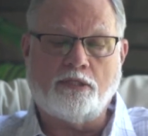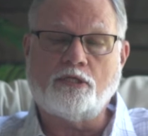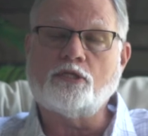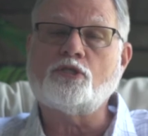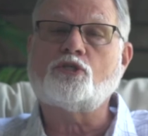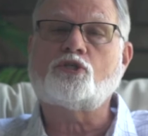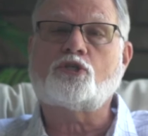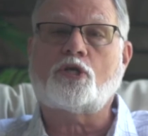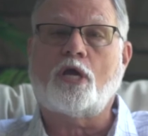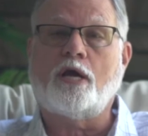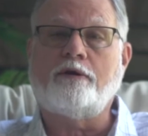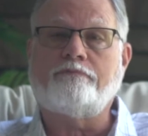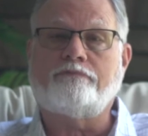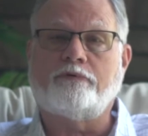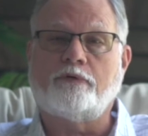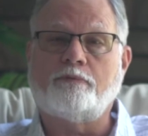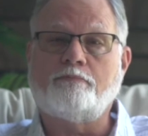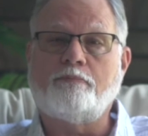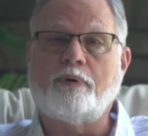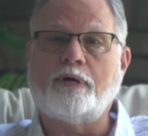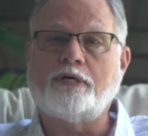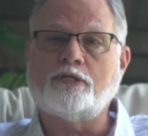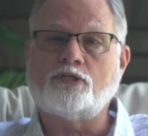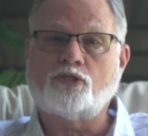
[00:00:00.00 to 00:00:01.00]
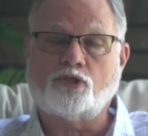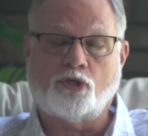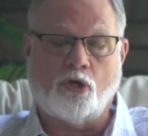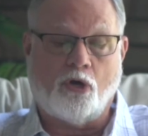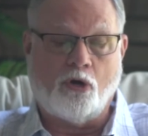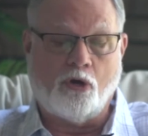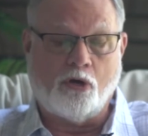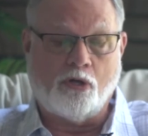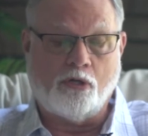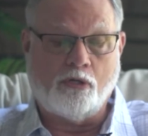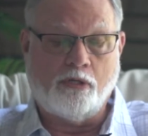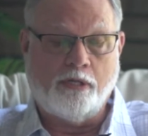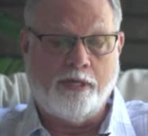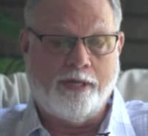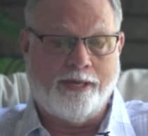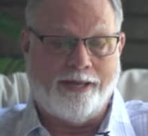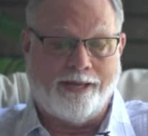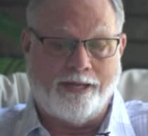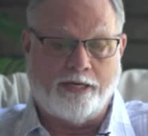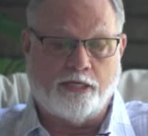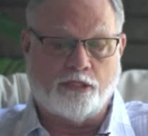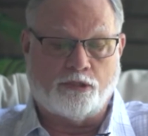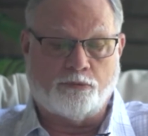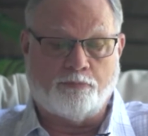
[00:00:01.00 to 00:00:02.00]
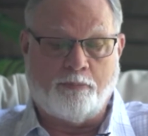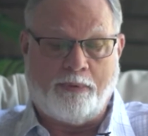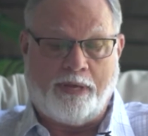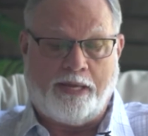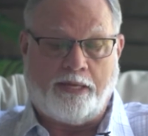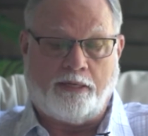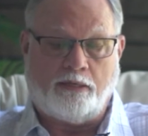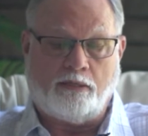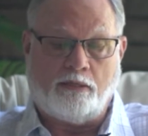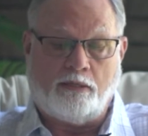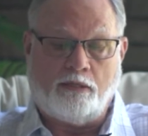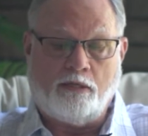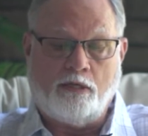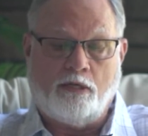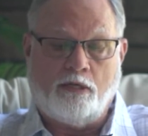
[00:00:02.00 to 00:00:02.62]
discovered by Saul and his men.